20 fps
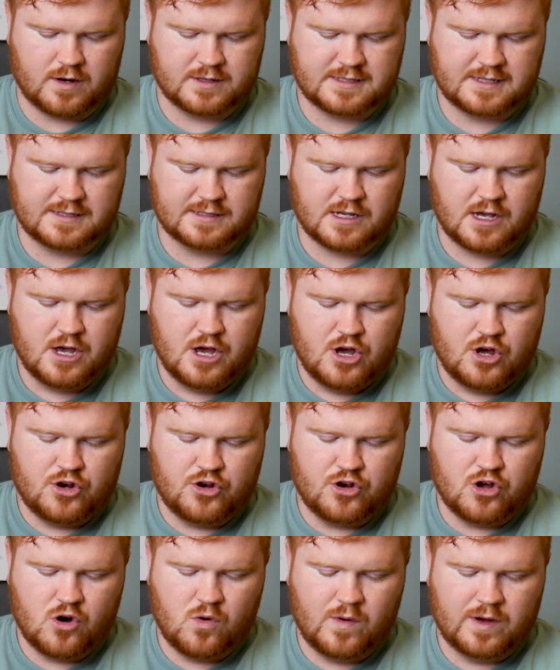It says,
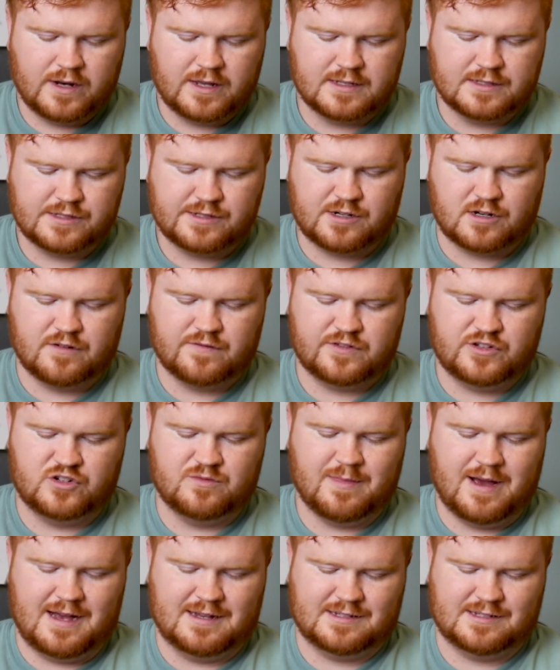"No one can serve two
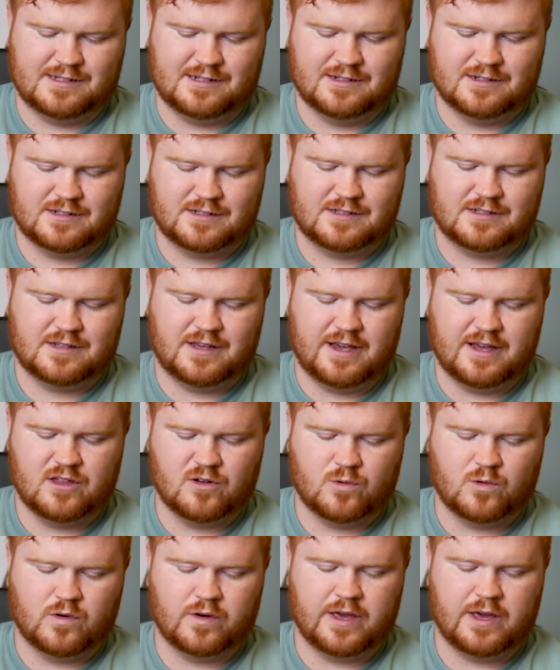masters.
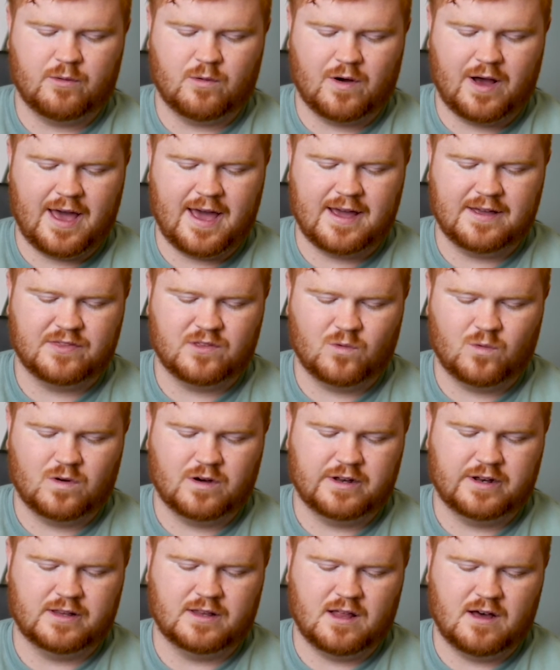Either he will hate the
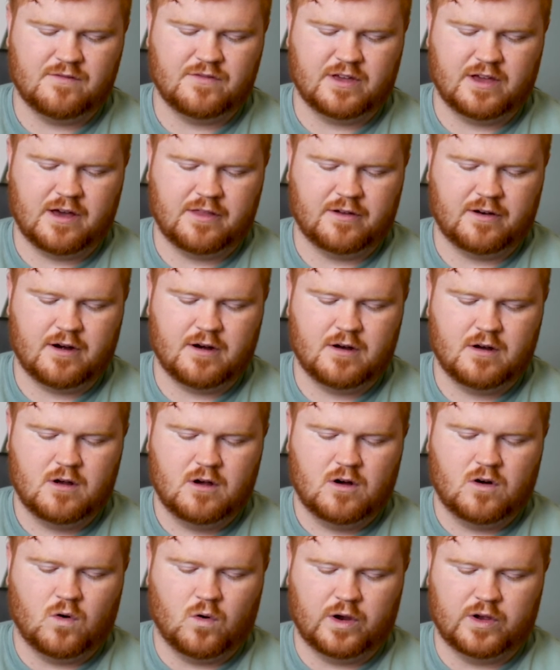one and love the other,
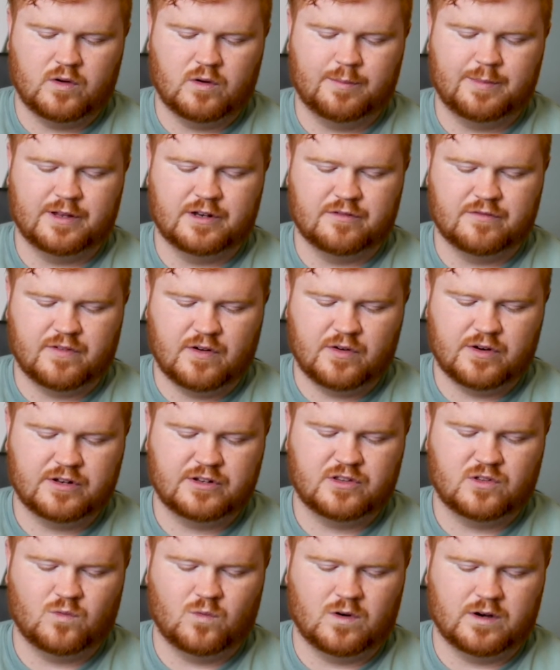or he will be devoted
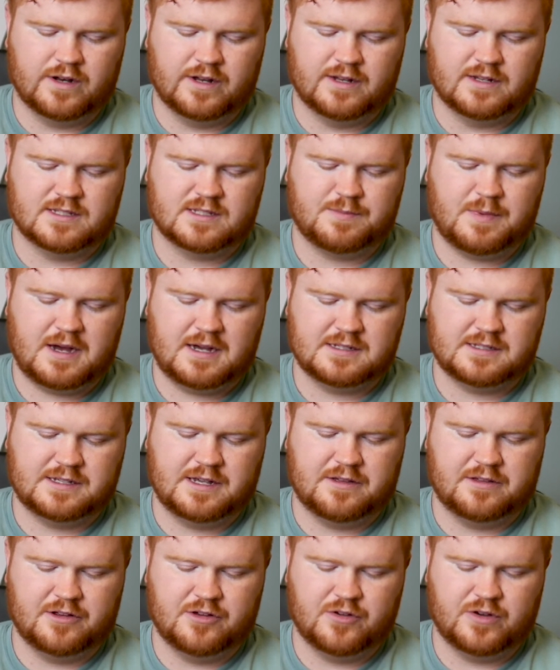to the one and despise the
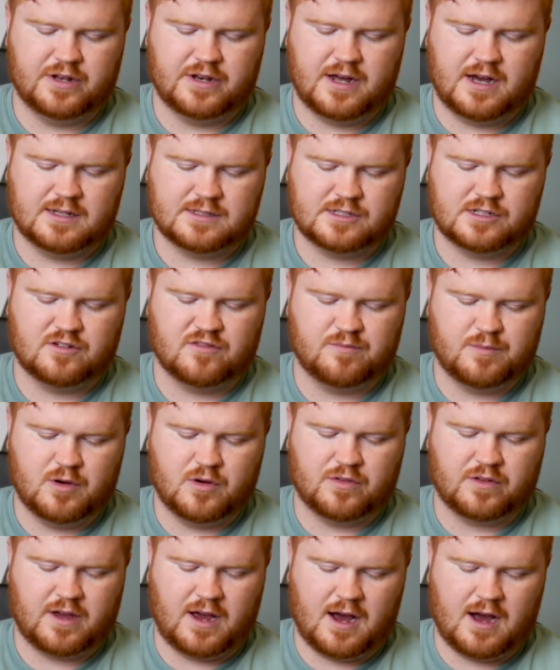other. You cannot serve
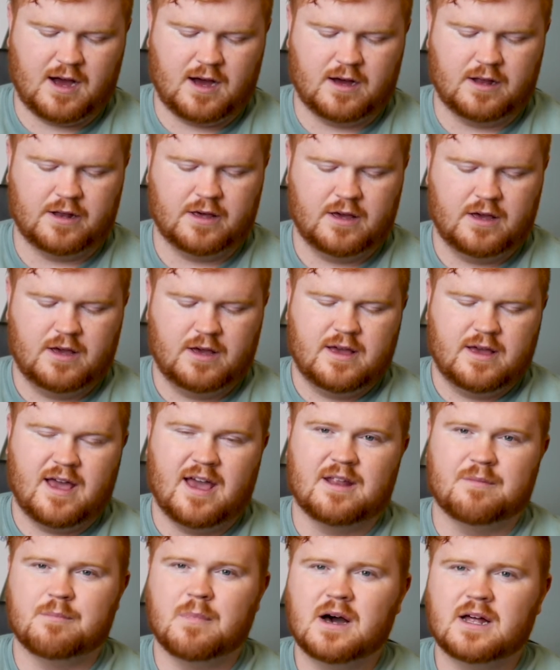both God
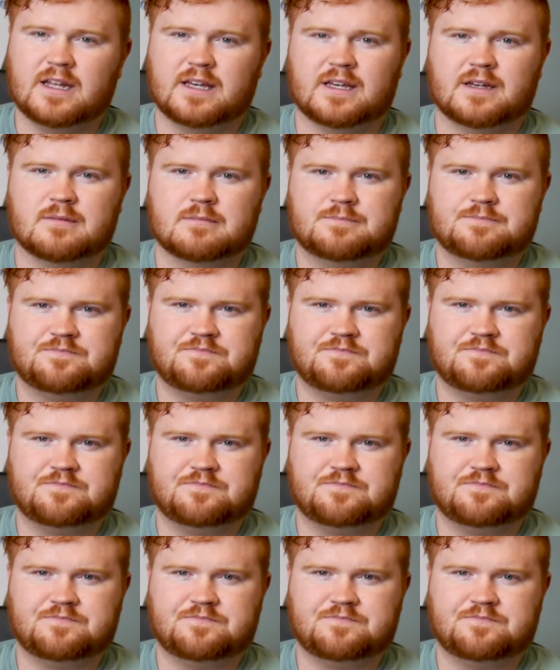and money."